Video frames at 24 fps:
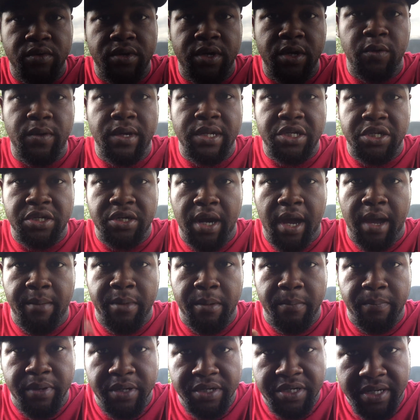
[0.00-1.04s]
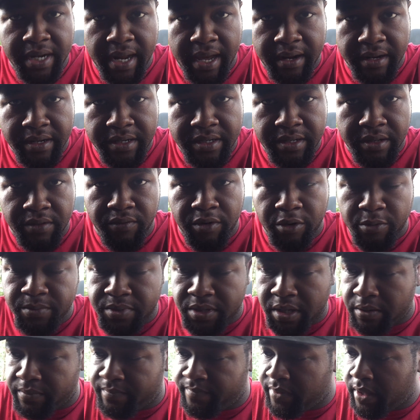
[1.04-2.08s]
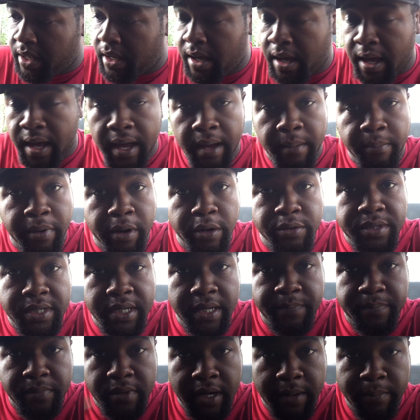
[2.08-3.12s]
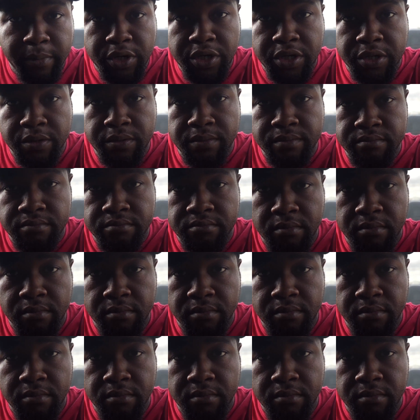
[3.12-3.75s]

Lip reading: will do its job and push it out into the room. So pro tip number 2,